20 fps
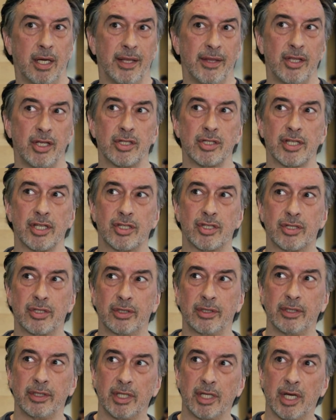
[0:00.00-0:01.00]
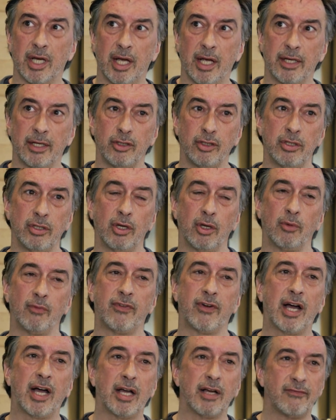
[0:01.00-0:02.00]
There's a certain kind,
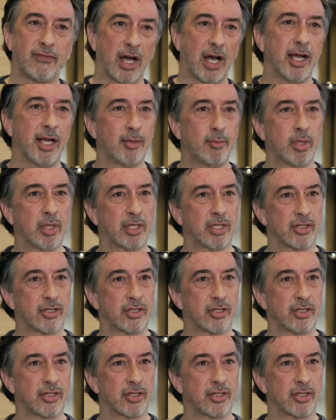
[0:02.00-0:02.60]
vibe?